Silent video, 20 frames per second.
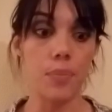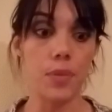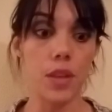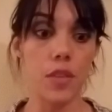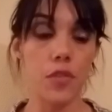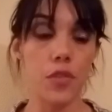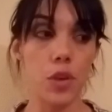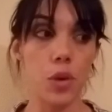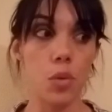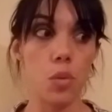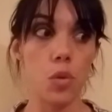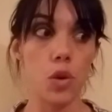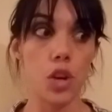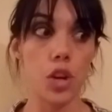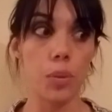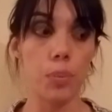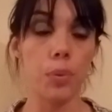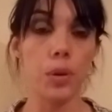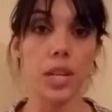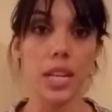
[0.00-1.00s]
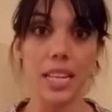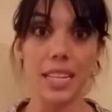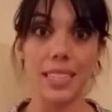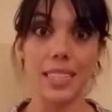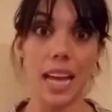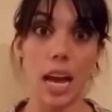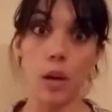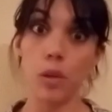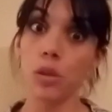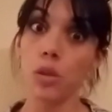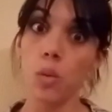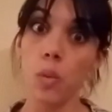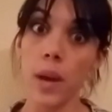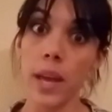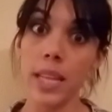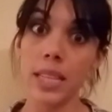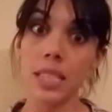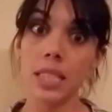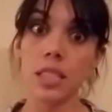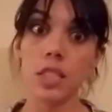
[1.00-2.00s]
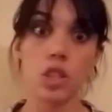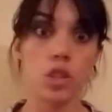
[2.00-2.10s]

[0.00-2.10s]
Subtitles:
If you were putting down the weights,